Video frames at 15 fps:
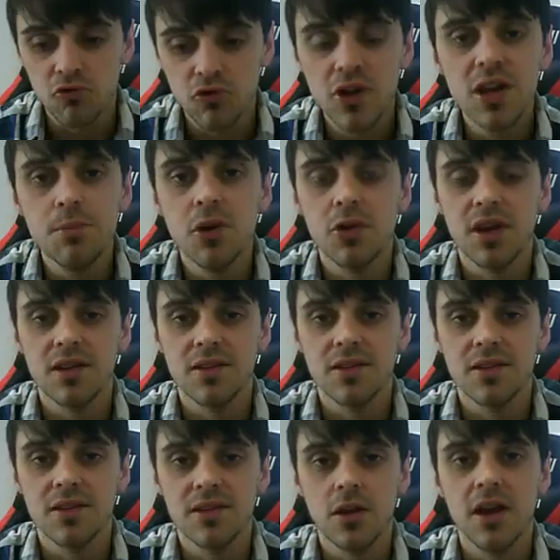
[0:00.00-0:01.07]
really building
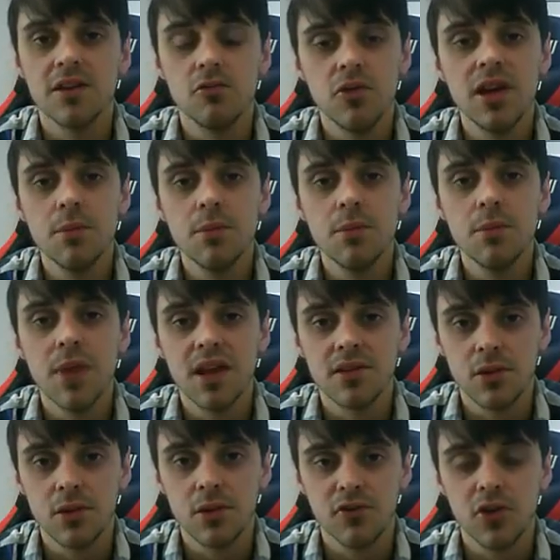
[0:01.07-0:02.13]
inside and really making
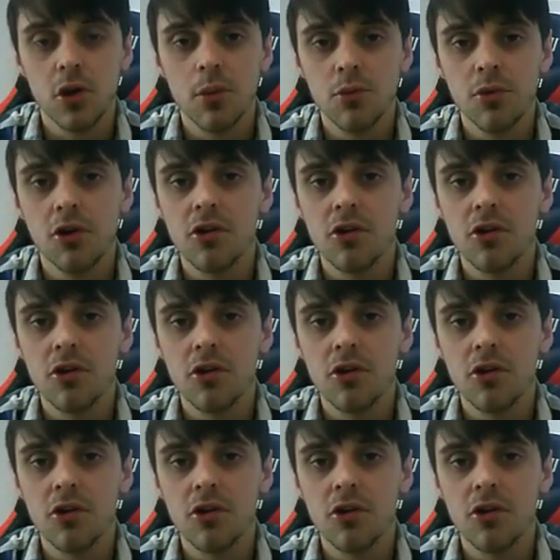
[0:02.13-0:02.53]
some phenomenal